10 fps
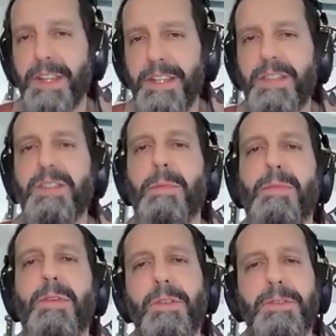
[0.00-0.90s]
This is the
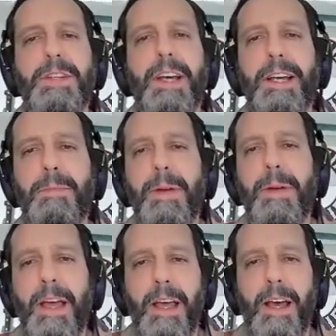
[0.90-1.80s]
prototype
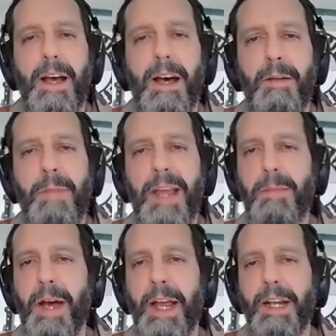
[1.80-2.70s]
uh, made
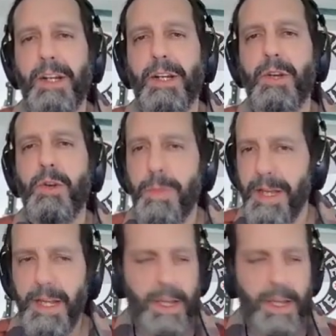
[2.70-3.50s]
by Kubey,